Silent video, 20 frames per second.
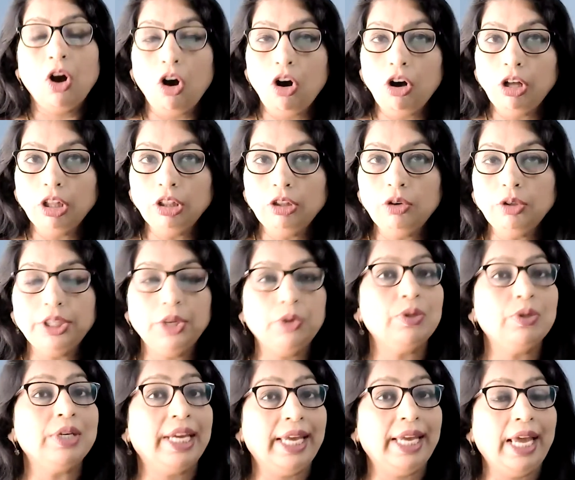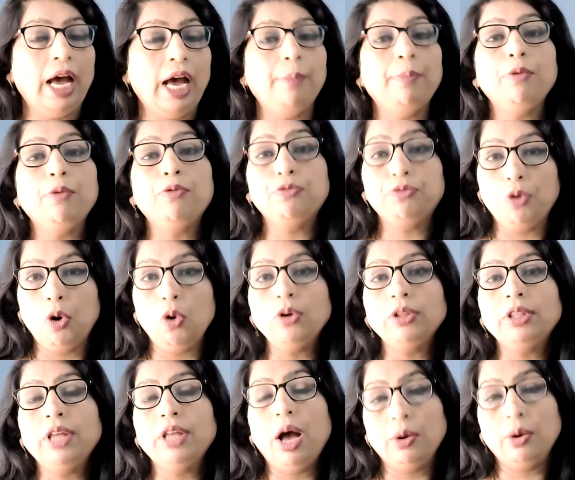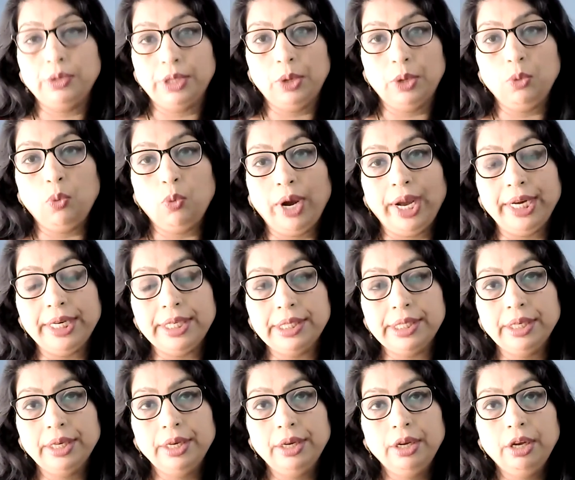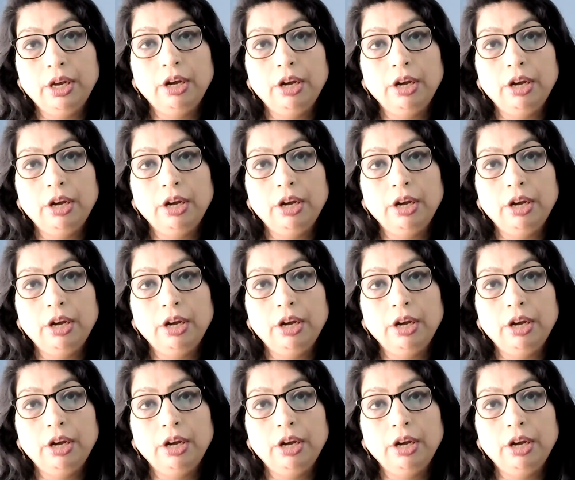Although there's a cap of 4,000 words,